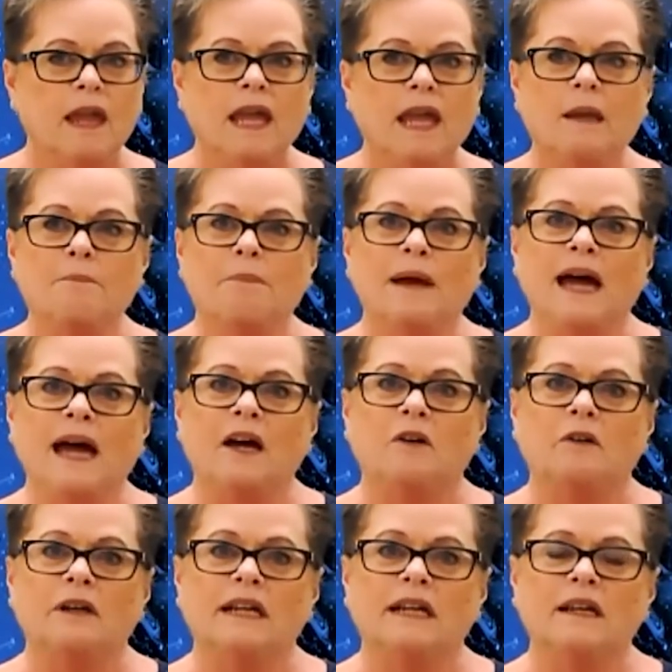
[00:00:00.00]

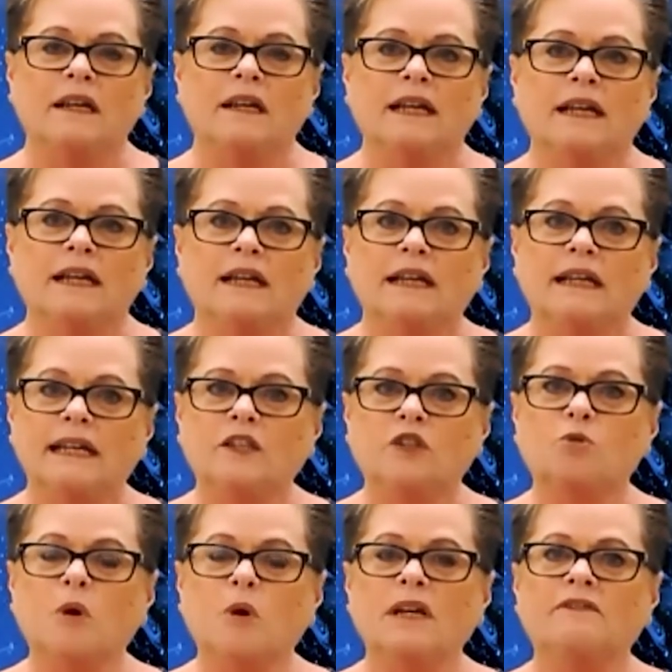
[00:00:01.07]
Empowering
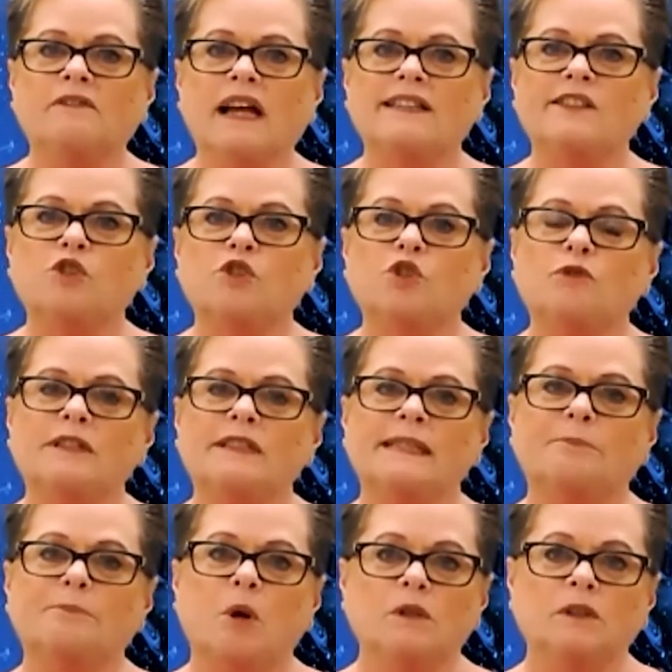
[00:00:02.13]
each one of us to
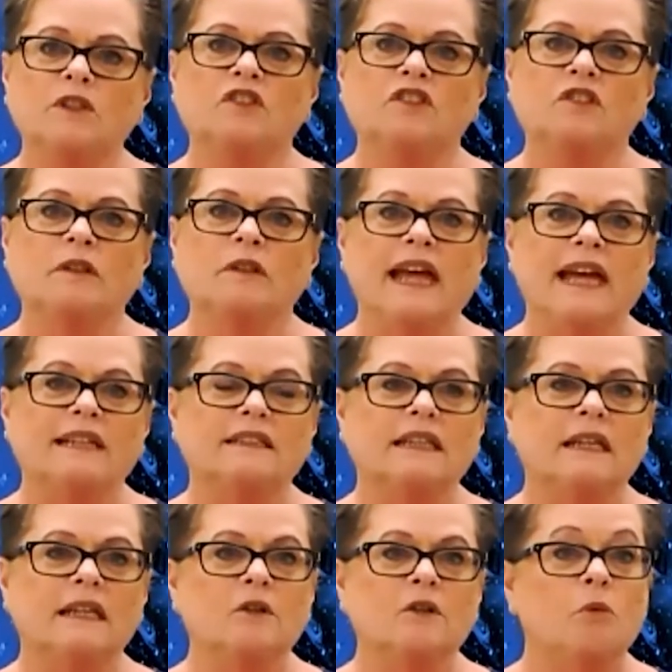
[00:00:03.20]
respond to that
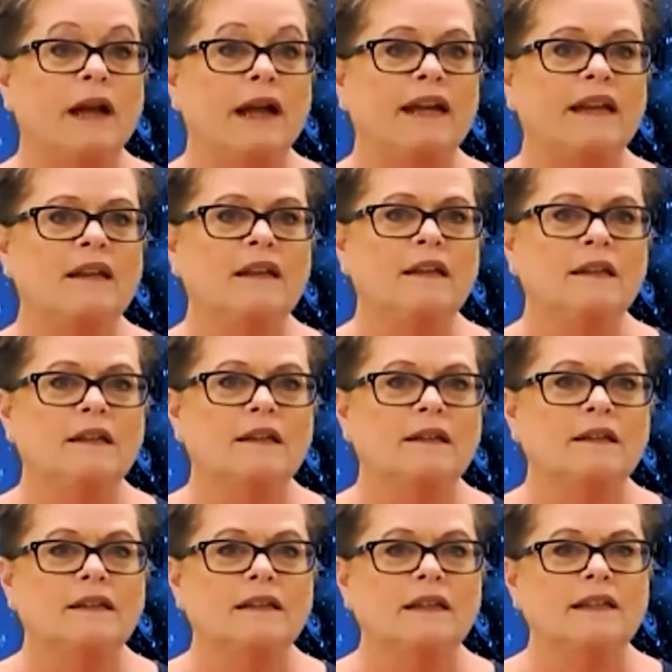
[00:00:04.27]
in a way
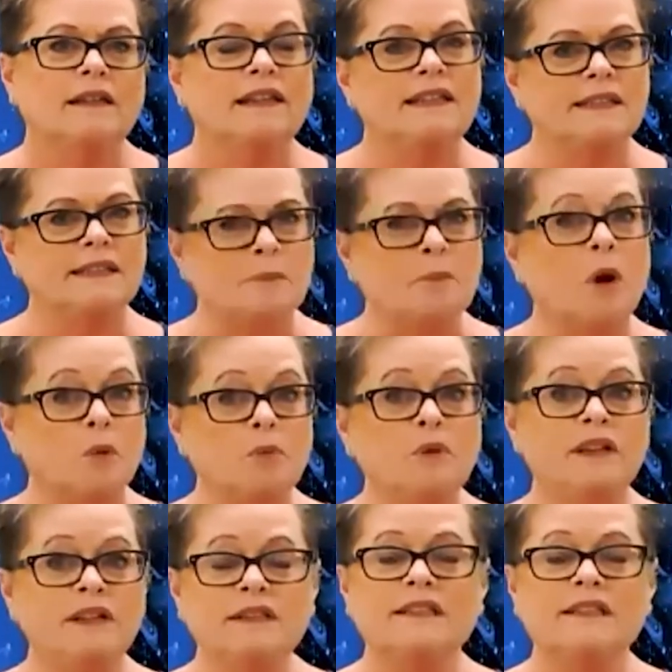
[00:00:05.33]
that is
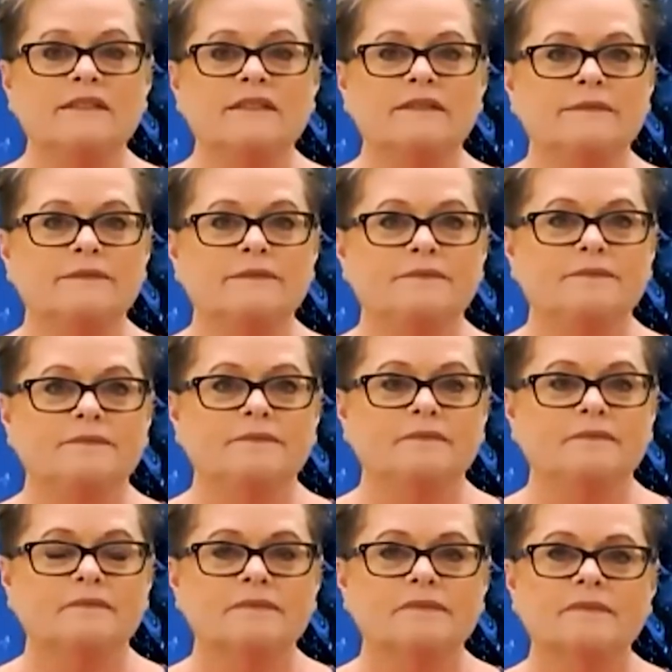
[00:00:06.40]
appropriate,
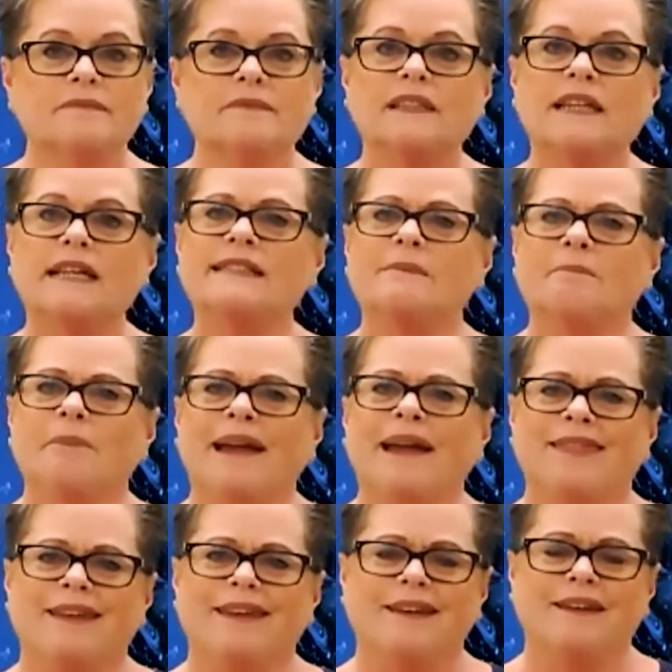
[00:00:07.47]
that's
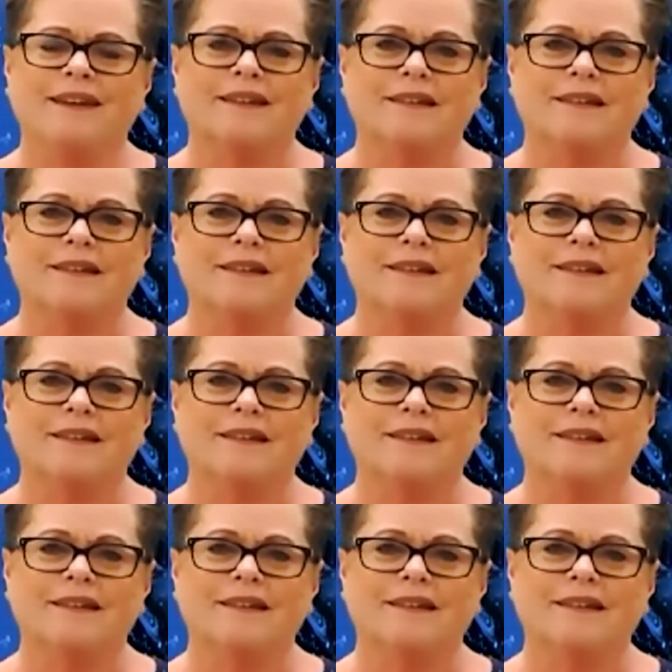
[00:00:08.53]
empathic,